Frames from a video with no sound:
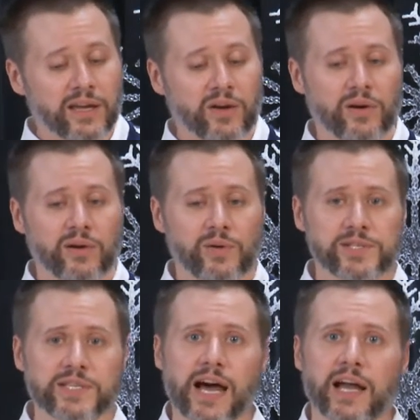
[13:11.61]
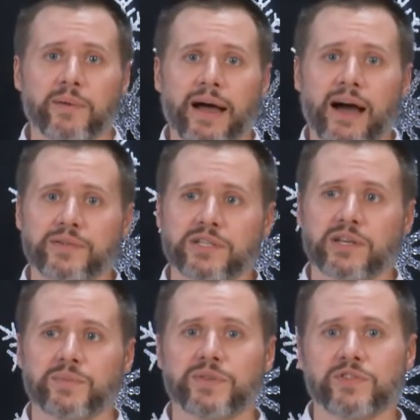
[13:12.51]
I always talk about in
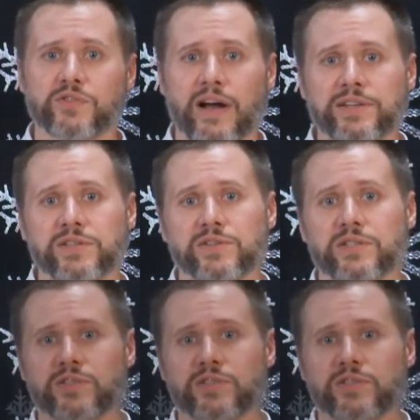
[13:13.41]
terms of stressors and